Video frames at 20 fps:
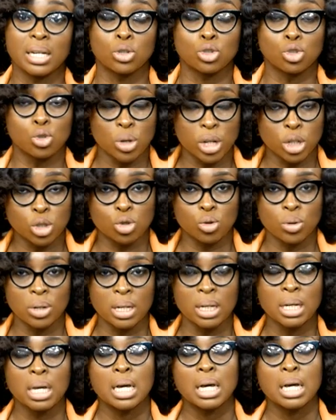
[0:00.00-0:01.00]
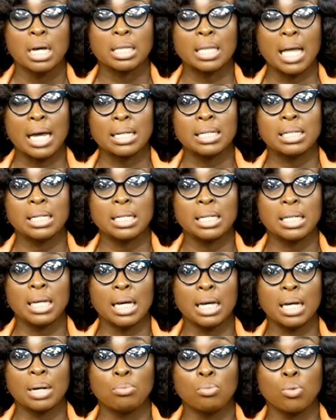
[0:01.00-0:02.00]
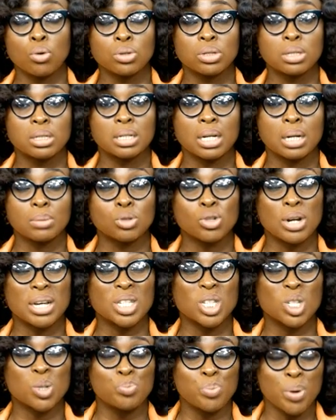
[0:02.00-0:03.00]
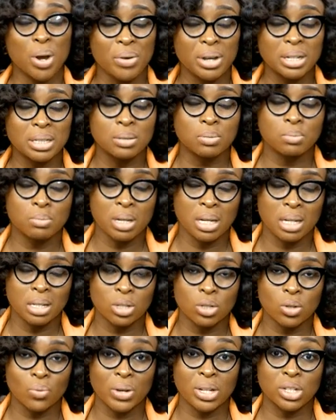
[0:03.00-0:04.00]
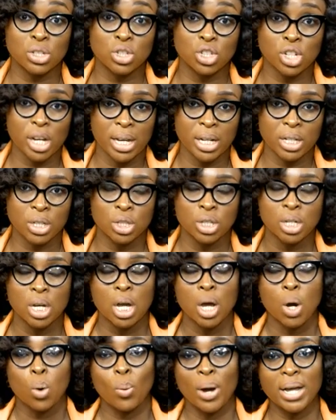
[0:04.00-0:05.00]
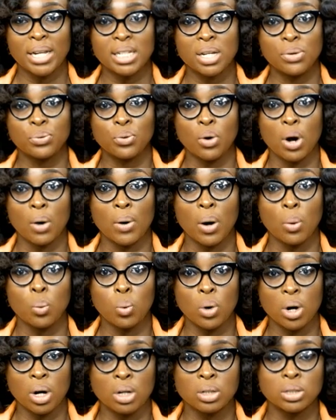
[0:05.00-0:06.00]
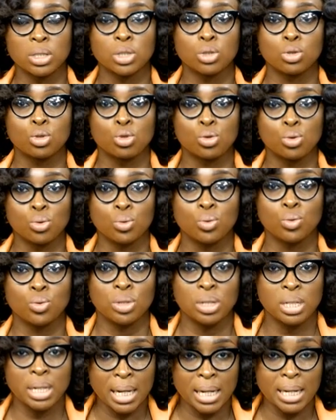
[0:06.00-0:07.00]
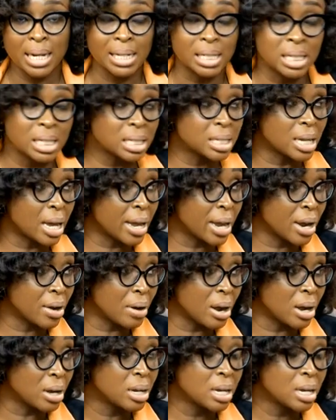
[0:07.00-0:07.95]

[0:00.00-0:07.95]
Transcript: truly, not the most transparent means of exchange when they for our world today. In the digital era,